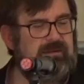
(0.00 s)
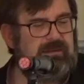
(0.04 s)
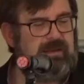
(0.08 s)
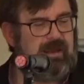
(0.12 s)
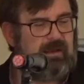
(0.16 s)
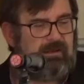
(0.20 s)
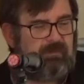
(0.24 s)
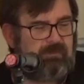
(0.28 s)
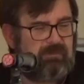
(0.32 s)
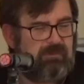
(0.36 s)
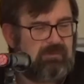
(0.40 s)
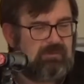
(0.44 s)

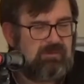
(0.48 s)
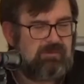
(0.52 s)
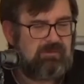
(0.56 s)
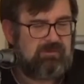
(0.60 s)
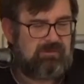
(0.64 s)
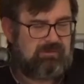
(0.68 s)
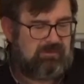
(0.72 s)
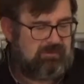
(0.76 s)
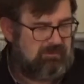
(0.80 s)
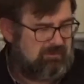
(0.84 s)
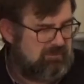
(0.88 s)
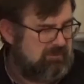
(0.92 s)
Now,
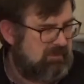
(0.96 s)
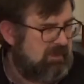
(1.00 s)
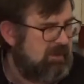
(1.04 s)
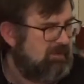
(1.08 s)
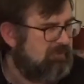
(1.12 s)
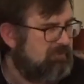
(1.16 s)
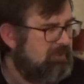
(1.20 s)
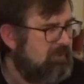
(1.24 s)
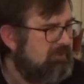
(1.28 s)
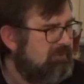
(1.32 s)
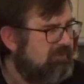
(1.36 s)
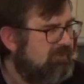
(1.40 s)

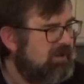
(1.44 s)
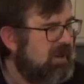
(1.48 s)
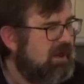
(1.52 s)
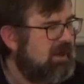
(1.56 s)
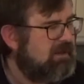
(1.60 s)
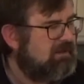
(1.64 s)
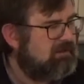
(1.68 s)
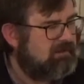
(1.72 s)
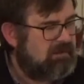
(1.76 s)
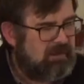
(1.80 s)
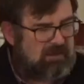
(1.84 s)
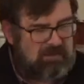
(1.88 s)
as we've
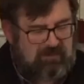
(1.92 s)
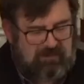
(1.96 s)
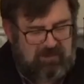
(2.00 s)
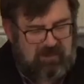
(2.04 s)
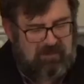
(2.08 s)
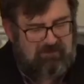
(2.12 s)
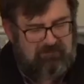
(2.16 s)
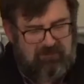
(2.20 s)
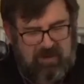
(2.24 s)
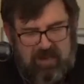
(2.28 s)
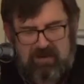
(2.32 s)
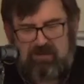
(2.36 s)
said,
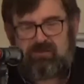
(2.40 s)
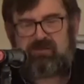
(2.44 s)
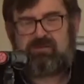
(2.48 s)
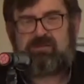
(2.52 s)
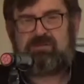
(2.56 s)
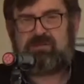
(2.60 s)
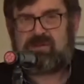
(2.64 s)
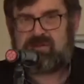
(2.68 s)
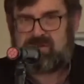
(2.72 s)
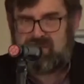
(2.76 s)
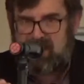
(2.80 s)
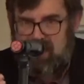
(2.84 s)
the
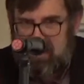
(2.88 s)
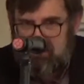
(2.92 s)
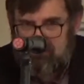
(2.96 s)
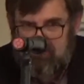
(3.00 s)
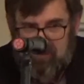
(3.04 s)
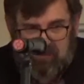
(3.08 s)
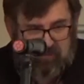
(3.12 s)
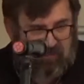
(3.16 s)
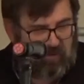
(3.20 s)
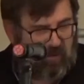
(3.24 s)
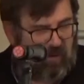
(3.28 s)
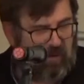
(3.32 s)
events of the Day
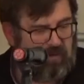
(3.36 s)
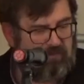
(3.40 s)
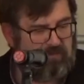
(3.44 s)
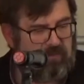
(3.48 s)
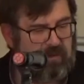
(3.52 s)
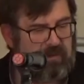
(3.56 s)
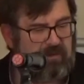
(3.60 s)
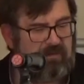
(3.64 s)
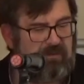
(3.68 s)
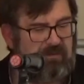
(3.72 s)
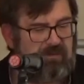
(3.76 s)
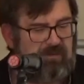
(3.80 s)
of
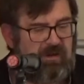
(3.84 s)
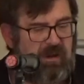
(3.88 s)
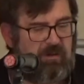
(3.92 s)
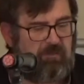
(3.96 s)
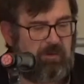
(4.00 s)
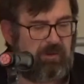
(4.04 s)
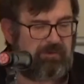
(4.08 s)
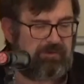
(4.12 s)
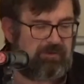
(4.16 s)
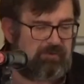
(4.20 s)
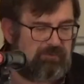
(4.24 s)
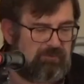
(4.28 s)
Atonement
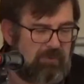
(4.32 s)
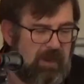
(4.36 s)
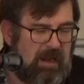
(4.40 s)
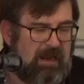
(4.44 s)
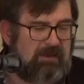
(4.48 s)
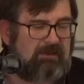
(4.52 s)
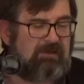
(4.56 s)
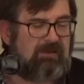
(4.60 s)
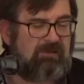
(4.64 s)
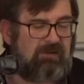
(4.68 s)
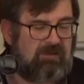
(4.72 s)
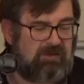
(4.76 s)
are what the
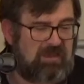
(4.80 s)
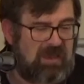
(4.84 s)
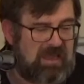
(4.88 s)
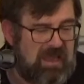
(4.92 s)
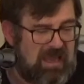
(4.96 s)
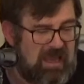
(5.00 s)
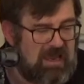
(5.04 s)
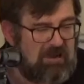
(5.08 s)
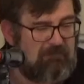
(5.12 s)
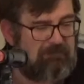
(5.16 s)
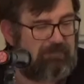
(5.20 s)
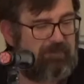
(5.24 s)
writer to the
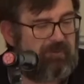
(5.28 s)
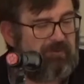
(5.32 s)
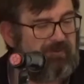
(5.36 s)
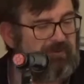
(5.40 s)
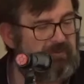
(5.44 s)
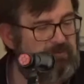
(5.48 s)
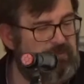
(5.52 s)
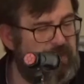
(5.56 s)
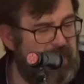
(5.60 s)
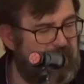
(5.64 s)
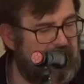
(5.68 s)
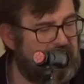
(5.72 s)

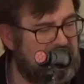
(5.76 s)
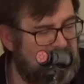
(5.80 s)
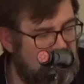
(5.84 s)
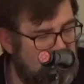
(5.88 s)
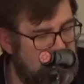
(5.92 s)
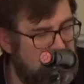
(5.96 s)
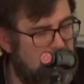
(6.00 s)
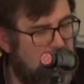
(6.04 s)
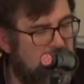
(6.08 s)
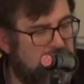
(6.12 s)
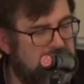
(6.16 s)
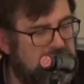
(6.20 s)
Hebrews picks
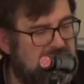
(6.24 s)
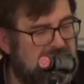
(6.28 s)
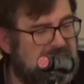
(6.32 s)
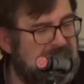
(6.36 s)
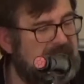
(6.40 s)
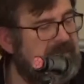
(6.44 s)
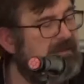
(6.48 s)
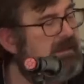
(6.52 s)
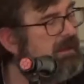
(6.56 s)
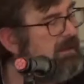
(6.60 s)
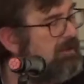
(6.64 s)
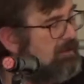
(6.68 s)
up on
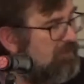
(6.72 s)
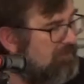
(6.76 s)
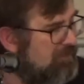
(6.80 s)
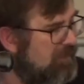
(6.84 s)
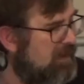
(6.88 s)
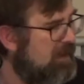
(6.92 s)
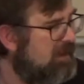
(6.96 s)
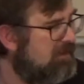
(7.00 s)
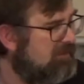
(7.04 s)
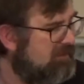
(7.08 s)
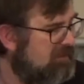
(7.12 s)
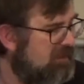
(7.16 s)
in these
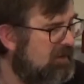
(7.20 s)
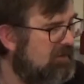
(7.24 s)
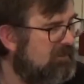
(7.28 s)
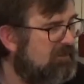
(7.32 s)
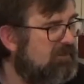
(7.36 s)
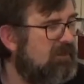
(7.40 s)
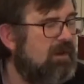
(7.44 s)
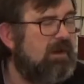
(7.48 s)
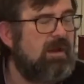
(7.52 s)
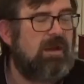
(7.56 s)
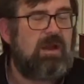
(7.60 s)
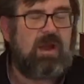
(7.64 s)

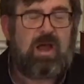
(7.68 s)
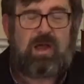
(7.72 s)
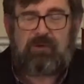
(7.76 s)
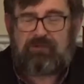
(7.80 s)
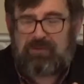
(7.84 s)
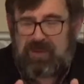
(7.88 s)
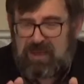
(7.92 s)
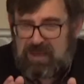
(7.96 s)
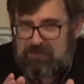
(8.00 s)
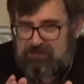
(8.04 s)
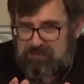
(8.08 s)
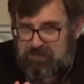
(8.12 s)
verses
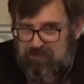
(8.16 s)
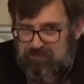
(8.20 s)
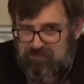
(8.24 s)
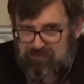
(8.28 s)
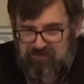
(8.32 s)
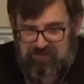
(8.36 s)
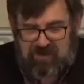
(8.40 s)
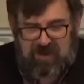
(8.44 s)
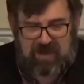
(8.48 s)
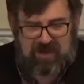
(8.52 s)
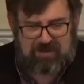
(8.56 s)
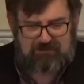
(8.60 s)
of
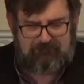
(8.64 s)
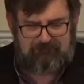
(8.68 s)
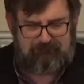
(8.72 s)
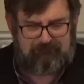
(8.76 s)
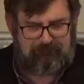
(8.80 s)
Hebrews 10.